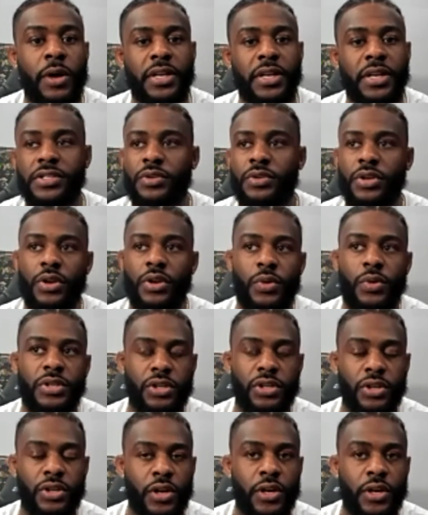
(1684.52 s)
you can always
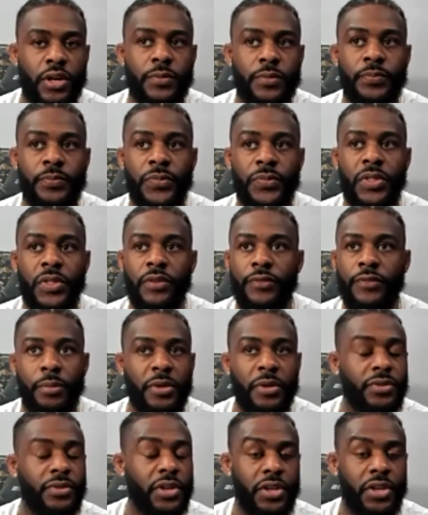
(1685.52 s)
learn from even the
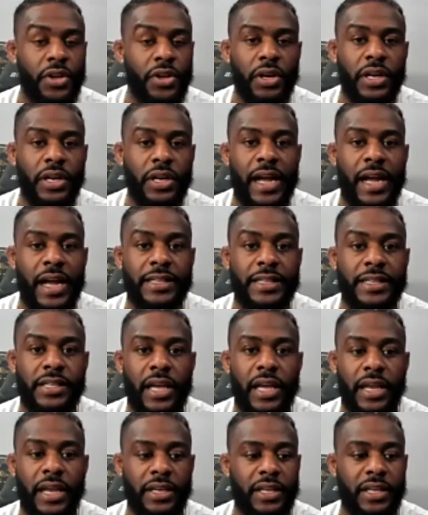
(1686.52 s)
younger guys and
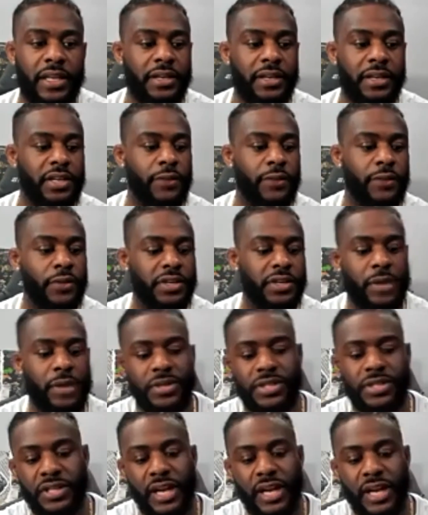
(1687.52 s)
get in different type of
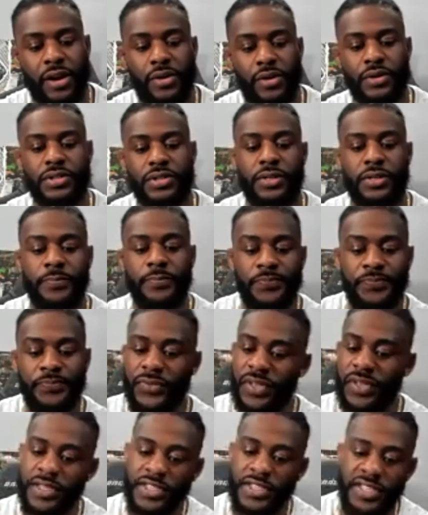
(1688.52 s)
scenarios and
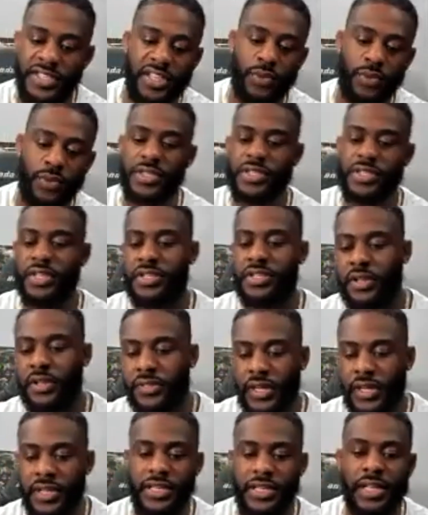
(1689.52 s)
sequences and things like
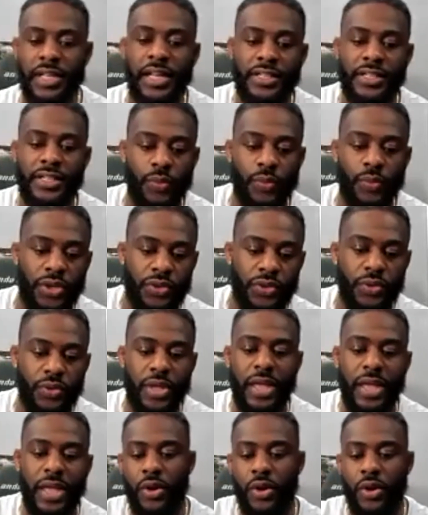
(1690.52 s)
that. So when you do that, you're
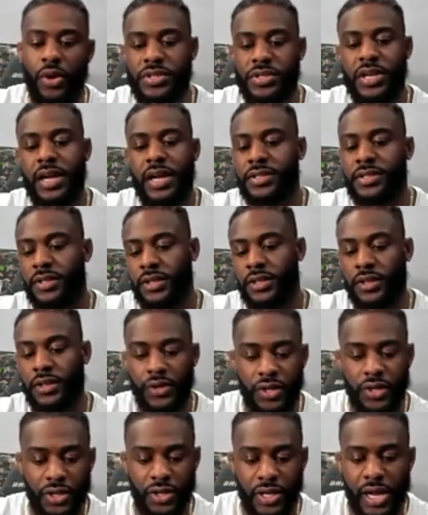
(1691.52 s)
always constantly learning, you're
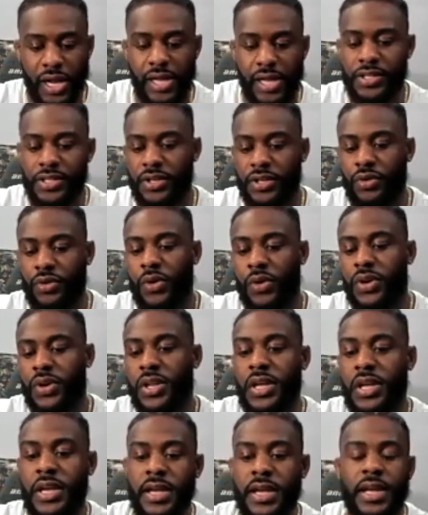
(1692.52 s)
constantly growing.
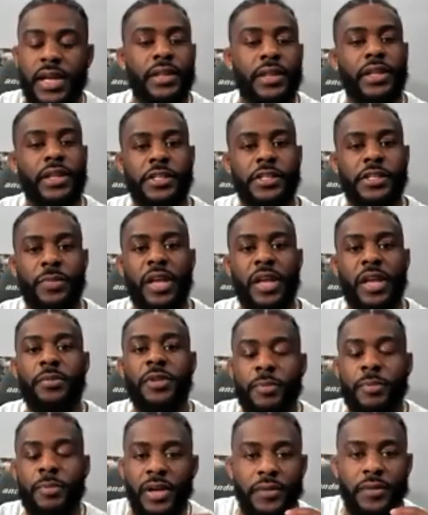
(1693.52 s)
I think it's made me a
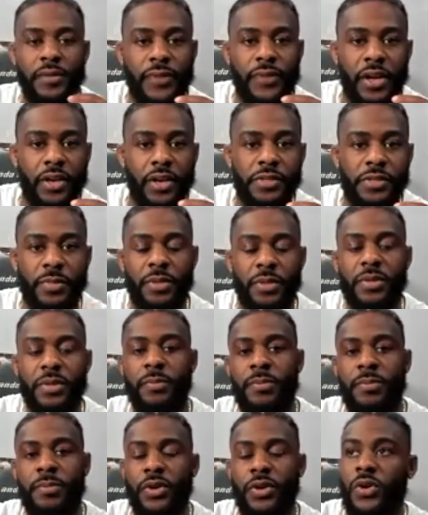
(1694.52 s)
better fighter, it's made me a
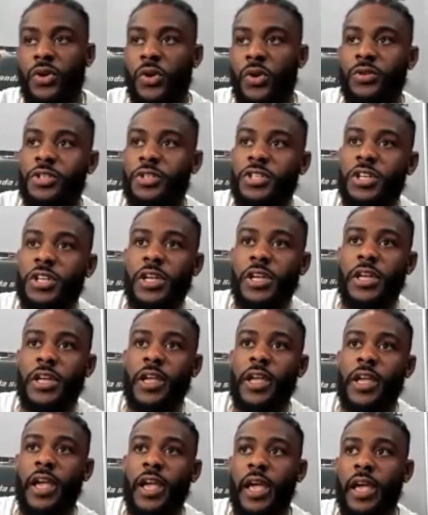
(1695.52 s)
better coach.
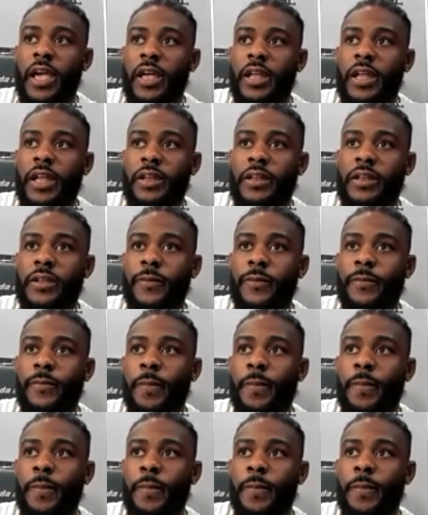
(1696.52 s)
And